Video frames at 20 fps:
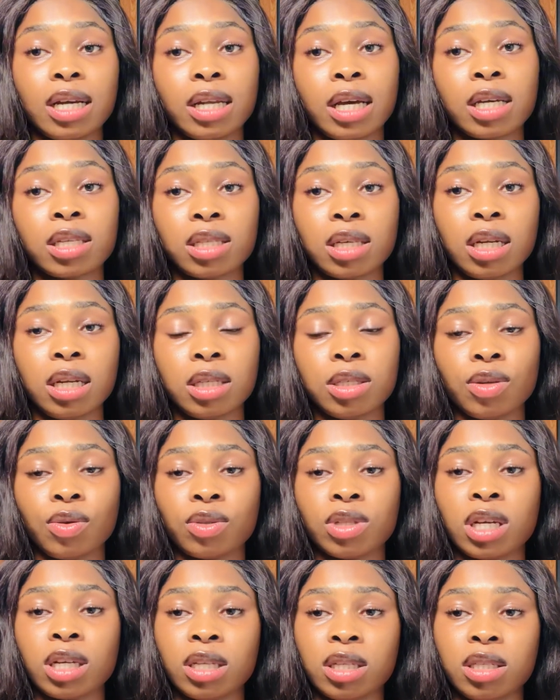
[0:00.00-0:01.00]
excellent
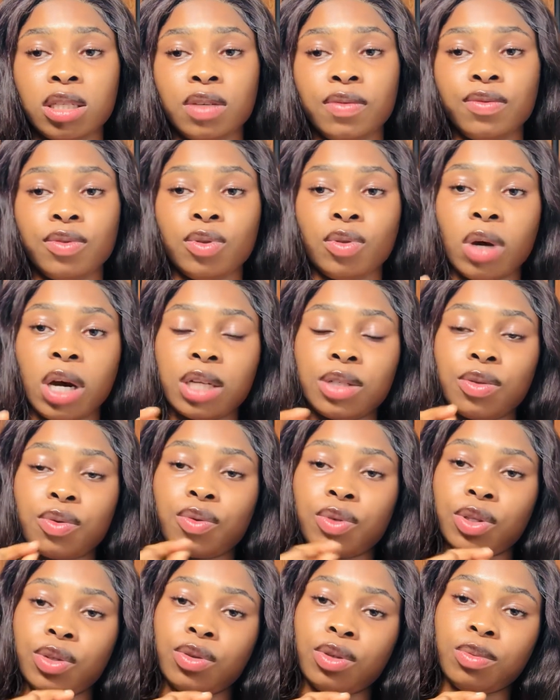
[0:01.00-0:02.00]
alternative to
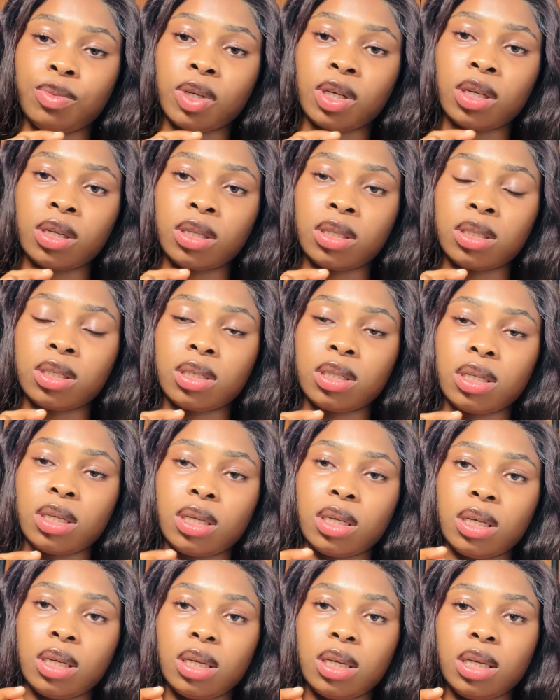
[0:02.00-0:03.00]
hydroquinone because
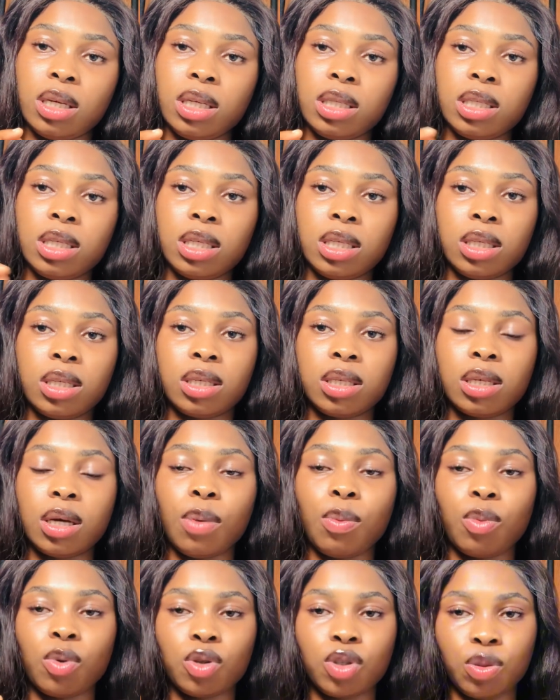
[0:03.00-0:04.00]
it is
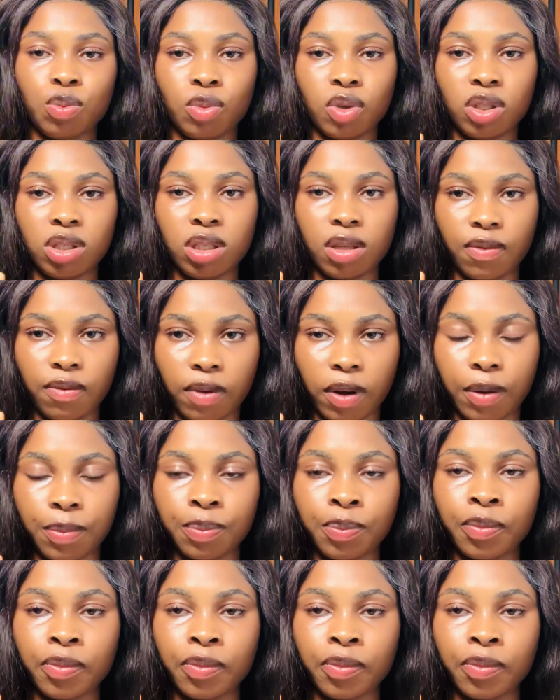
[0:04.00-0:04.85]
much more safer.